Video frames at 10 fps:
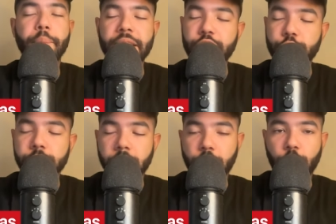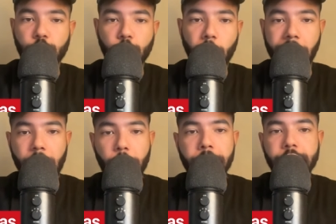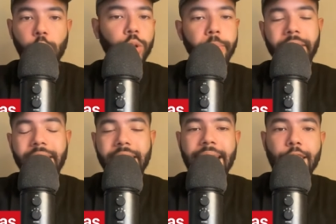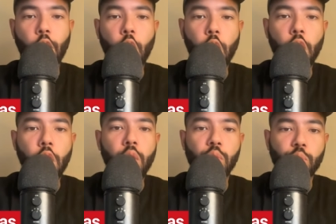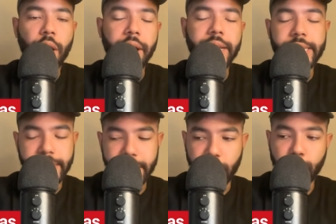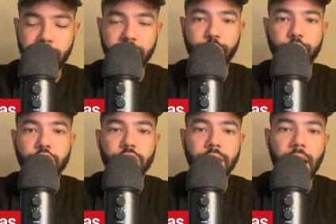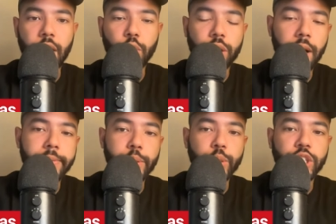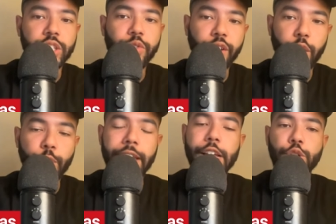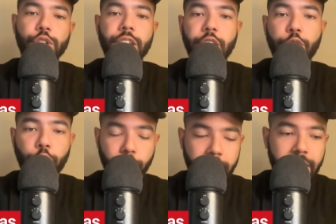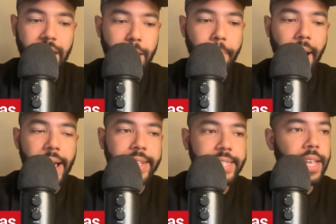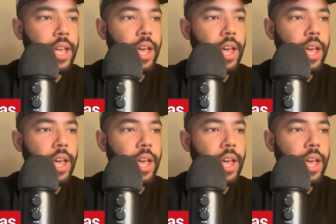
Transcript: pitchers that they're throwing out, it's going to be an all-righty series for the Chicago Cubs, which is very interesting for the D-backs.